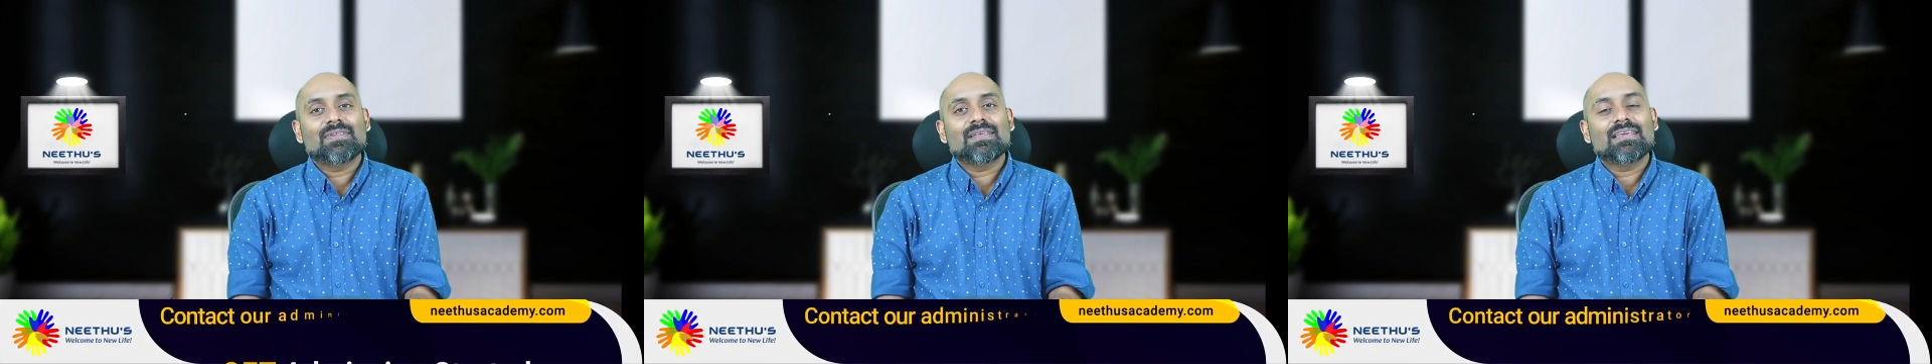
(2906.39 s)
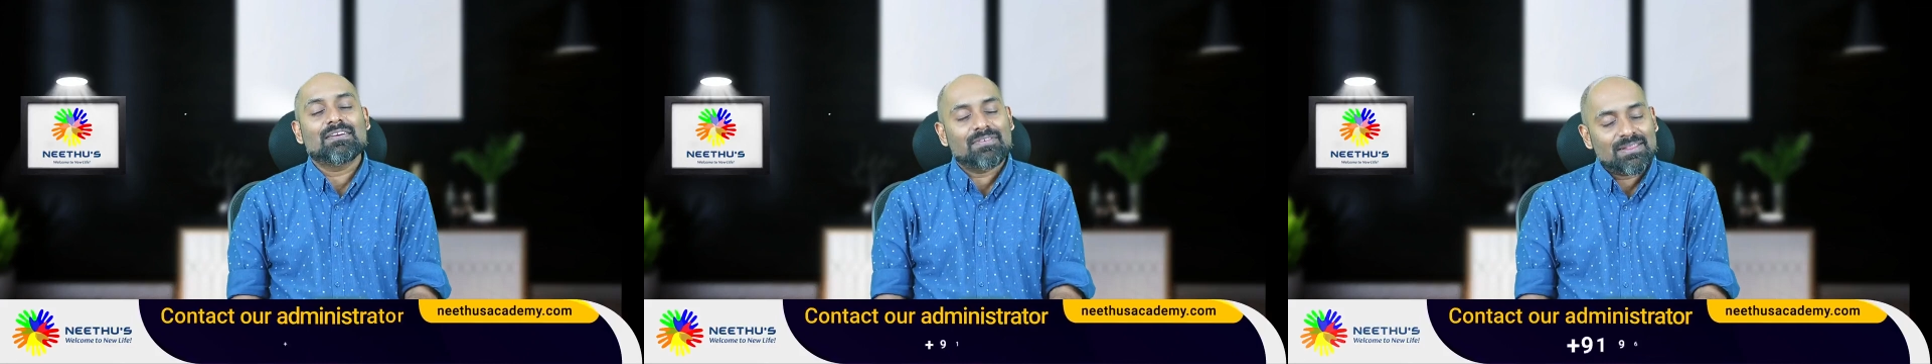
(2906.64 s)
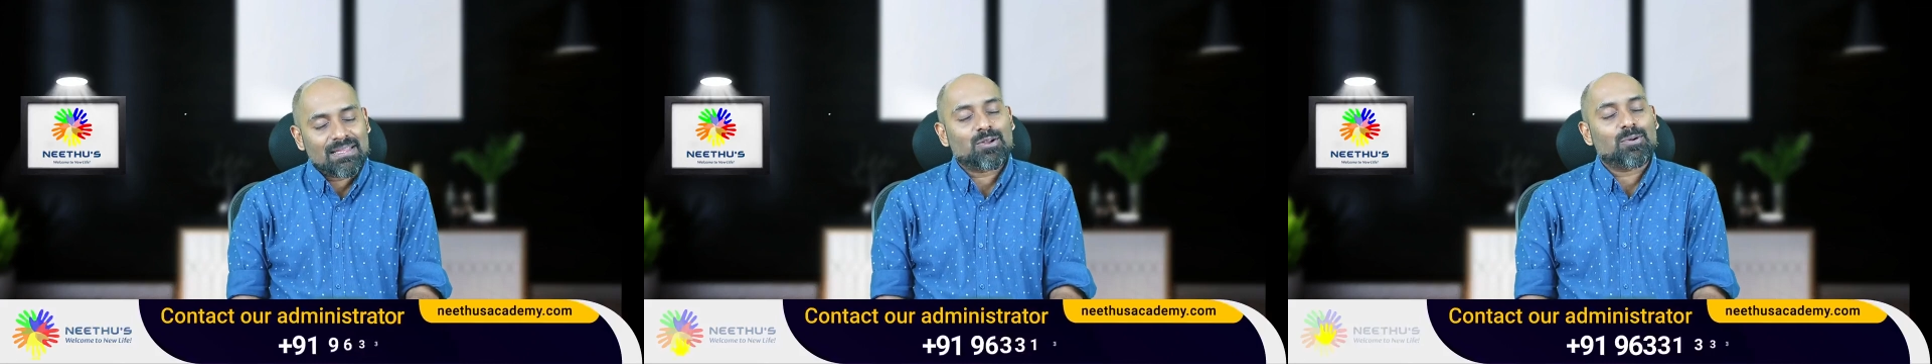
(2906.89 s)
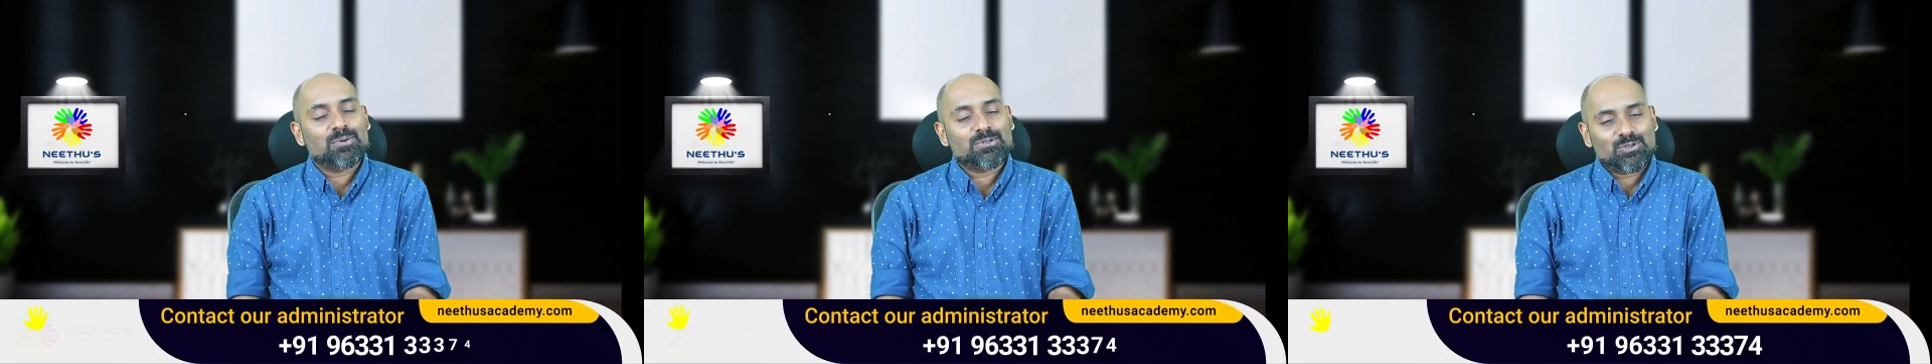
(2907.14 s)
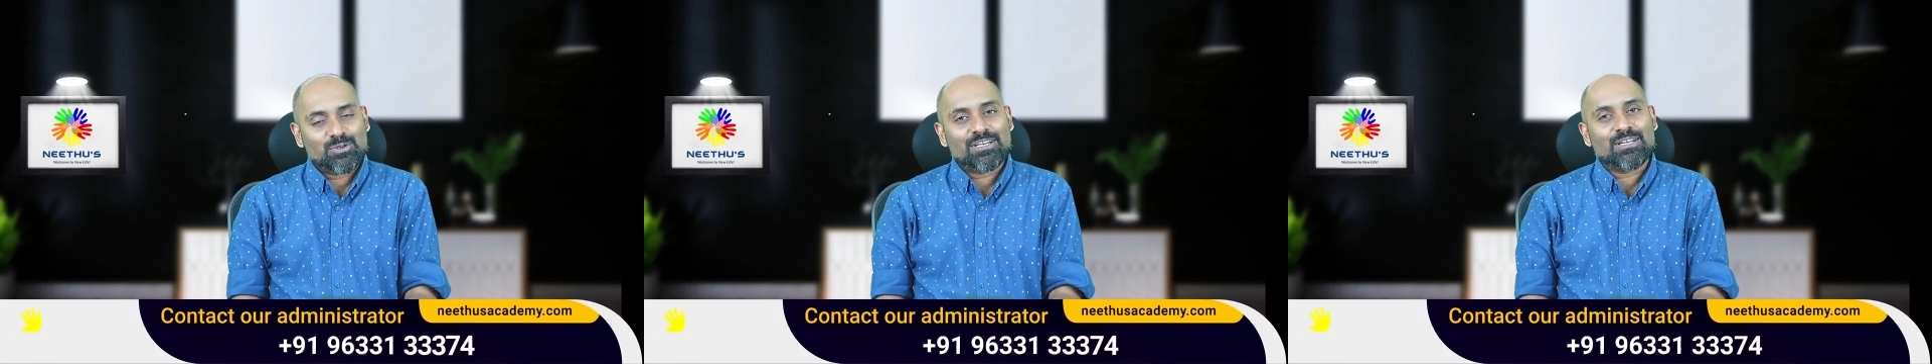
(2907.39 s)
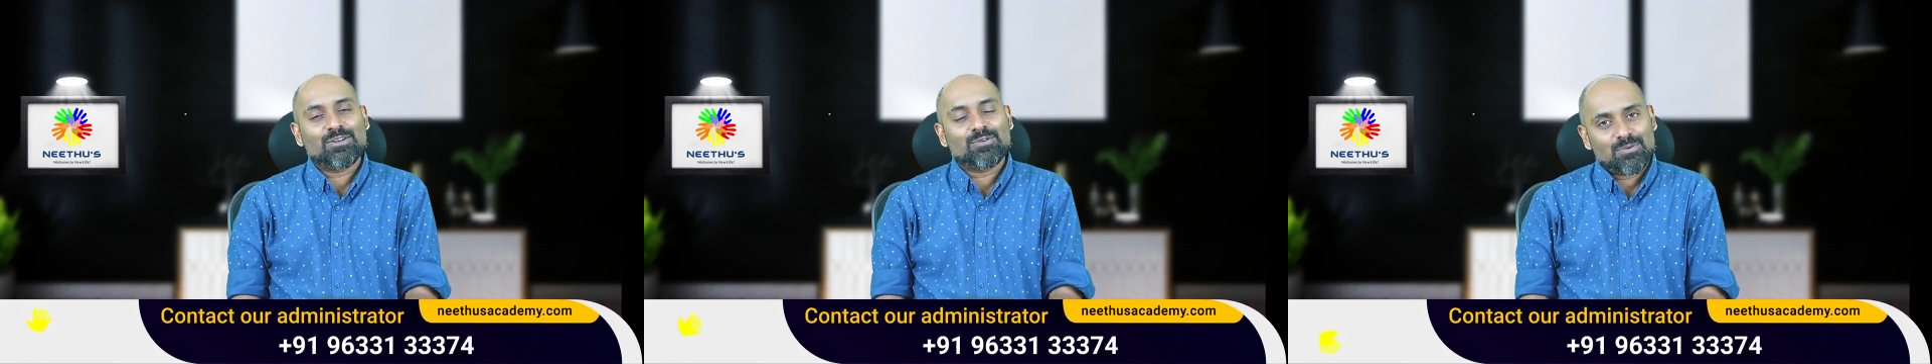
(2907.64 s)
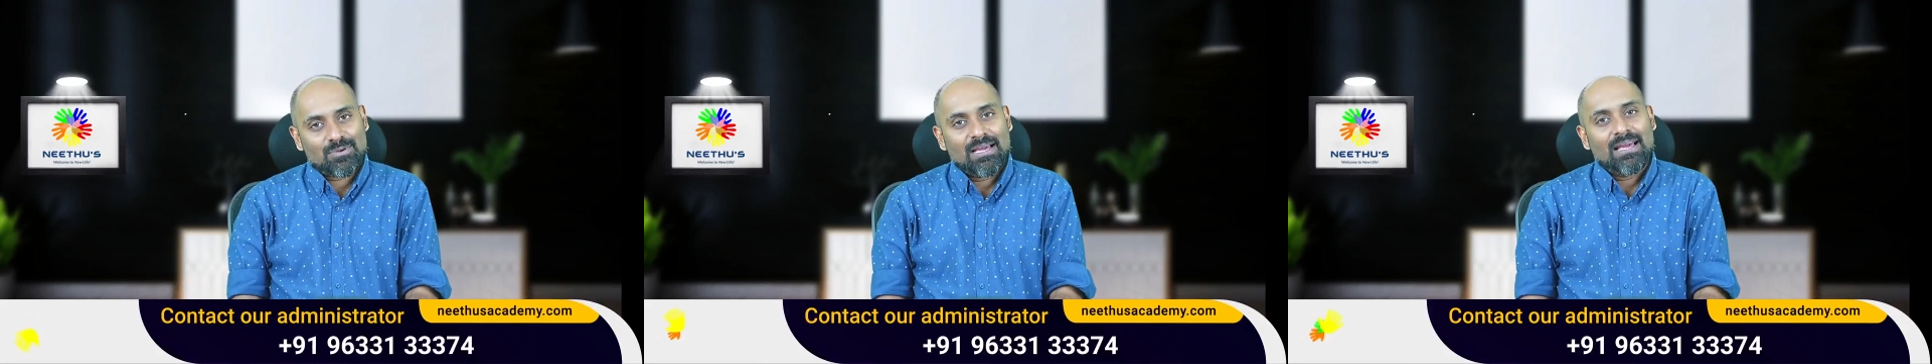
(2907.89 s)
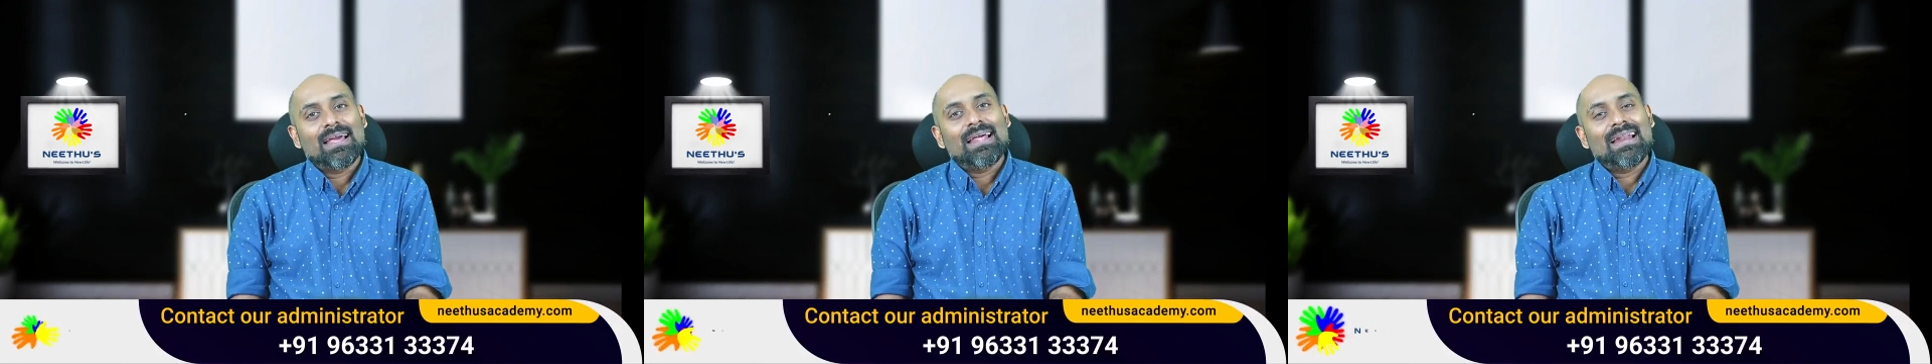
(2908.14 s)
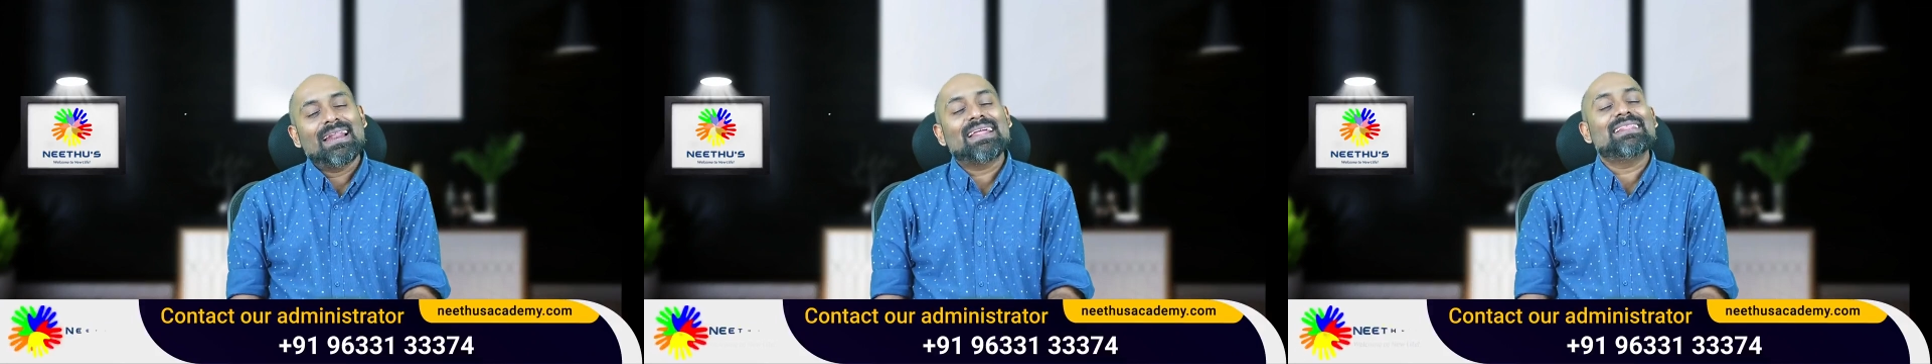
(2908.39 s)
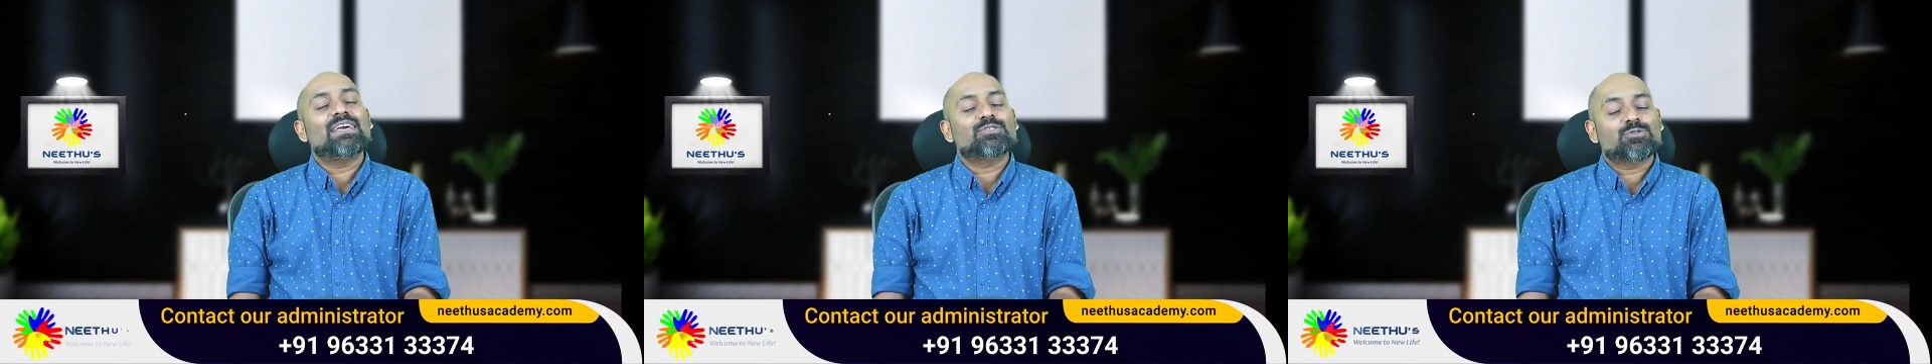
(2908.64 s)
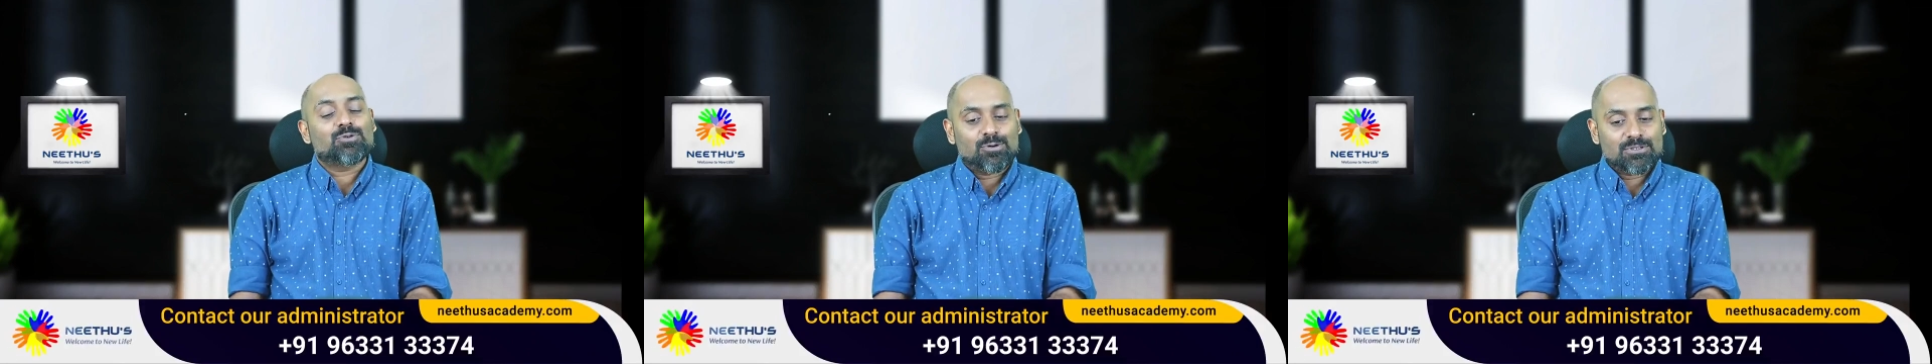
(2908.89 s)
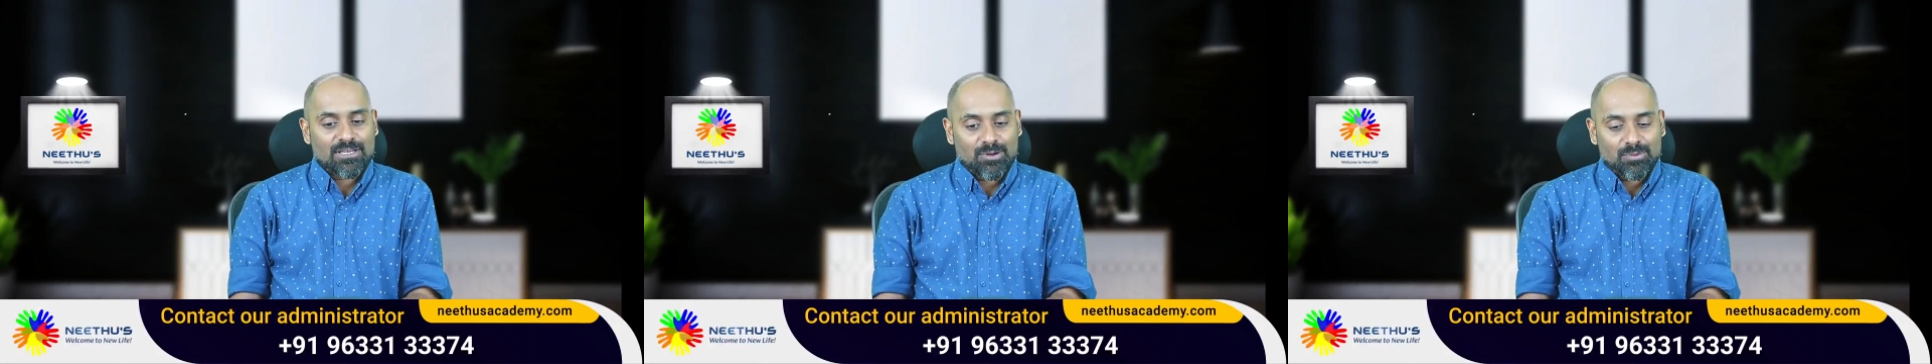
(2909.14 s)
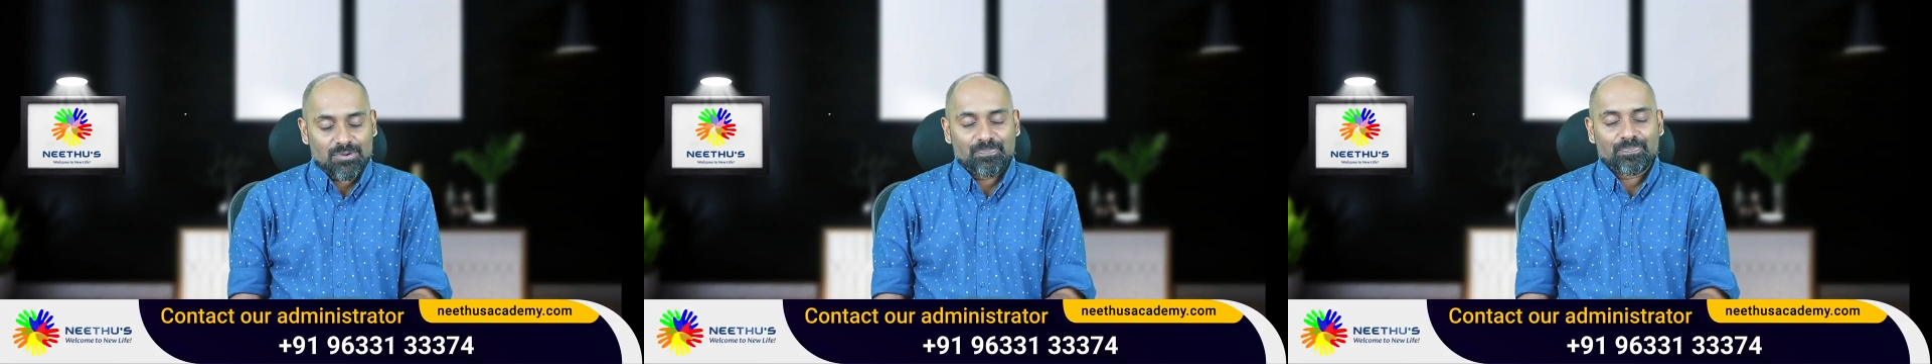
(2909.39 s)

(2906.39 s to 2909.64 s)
given that opportunity to let their scores up,